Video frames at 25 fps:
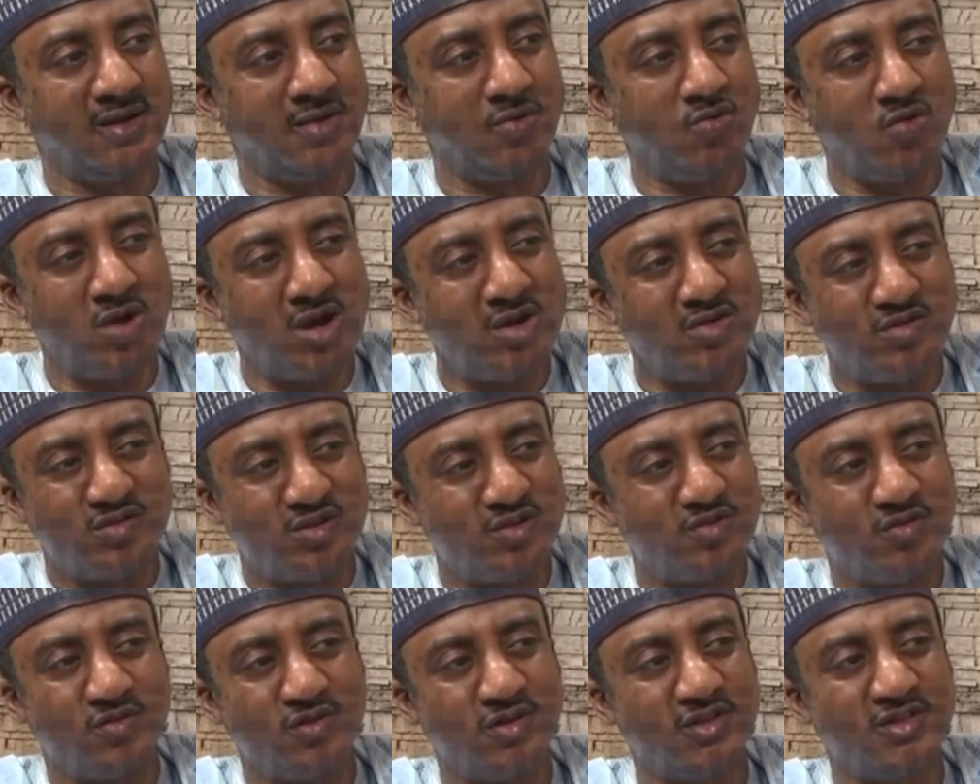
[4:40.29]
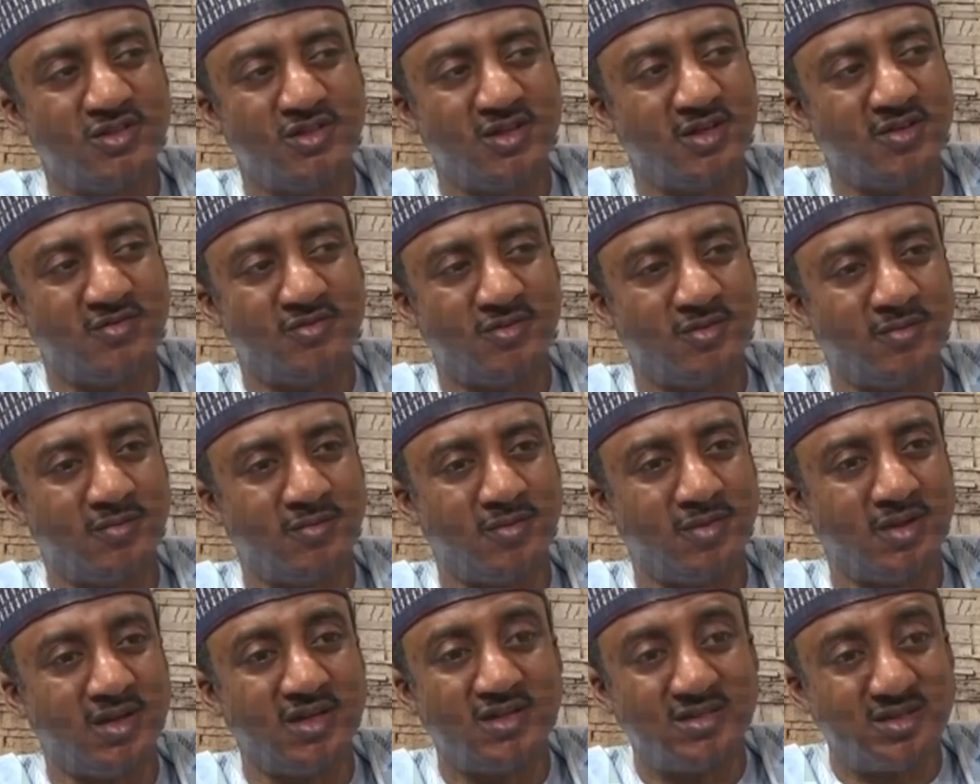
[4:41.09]
Where does it originate from?
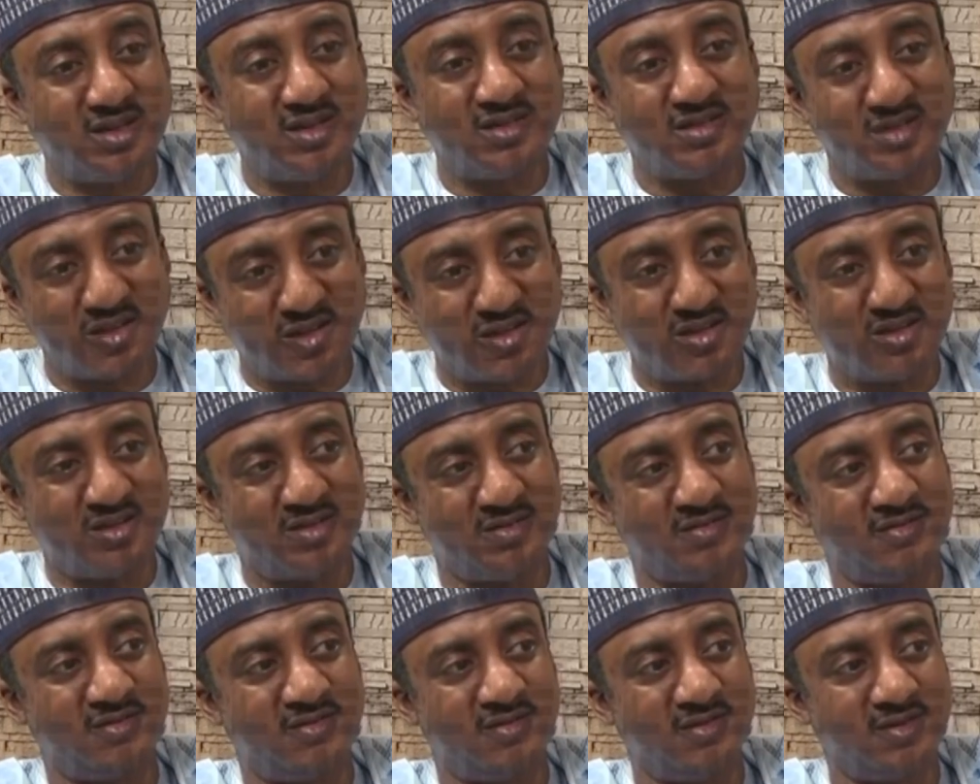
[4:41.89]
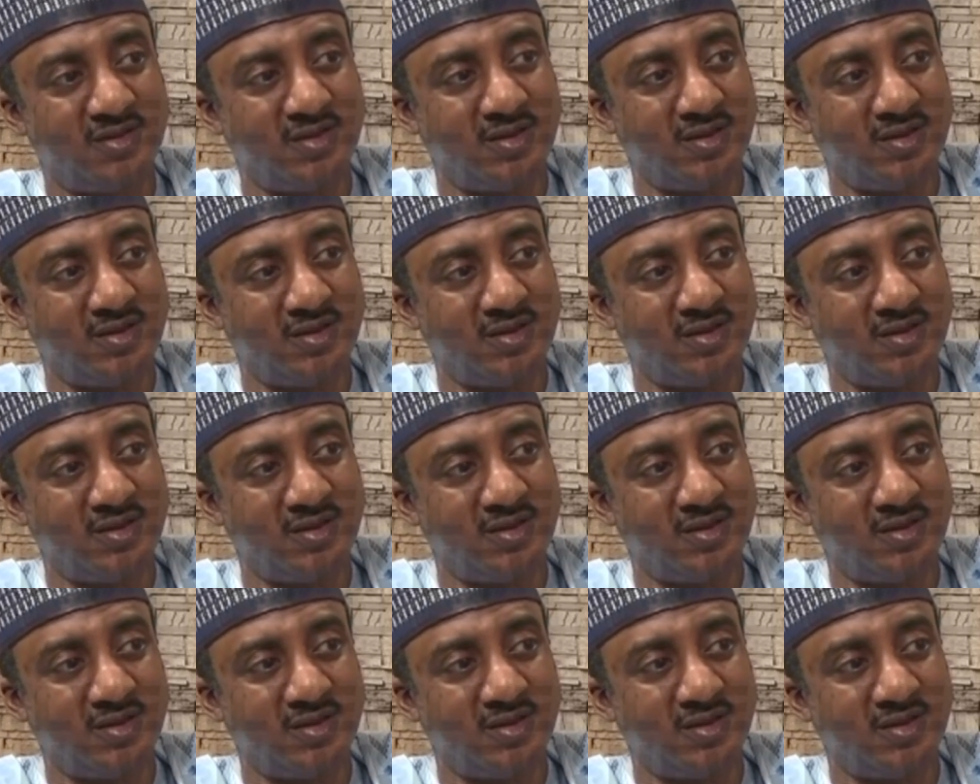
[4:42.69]
It's the executive.